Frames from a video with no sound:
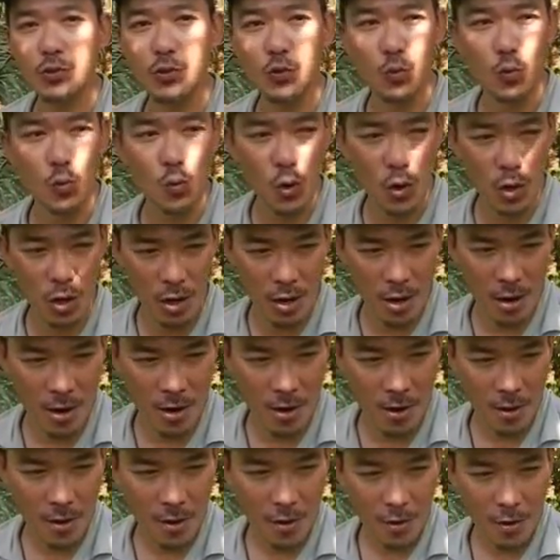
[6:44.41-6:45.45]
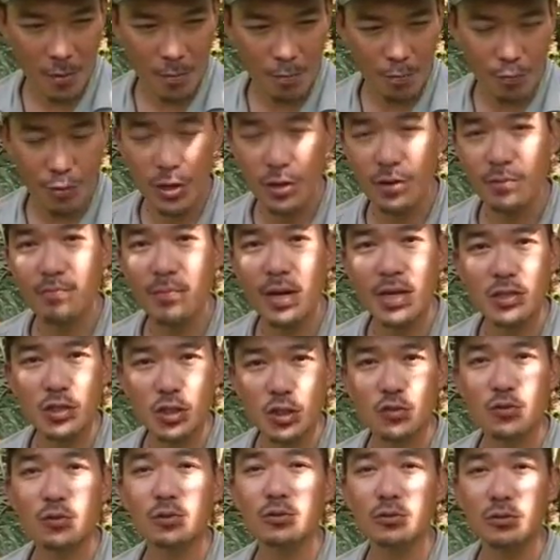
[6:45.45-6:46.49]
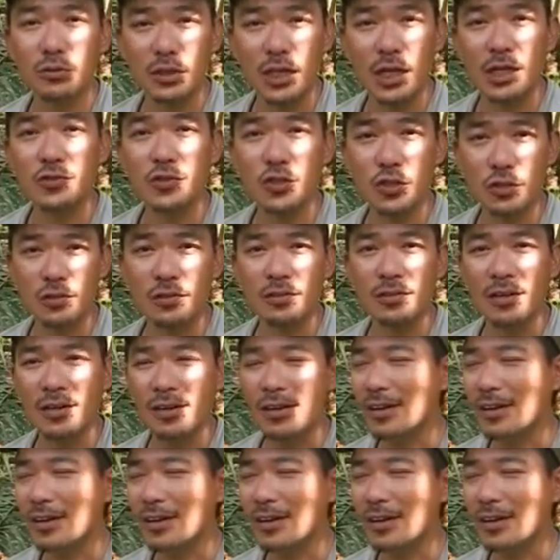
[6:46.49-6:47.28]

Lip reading: to premenstrual tension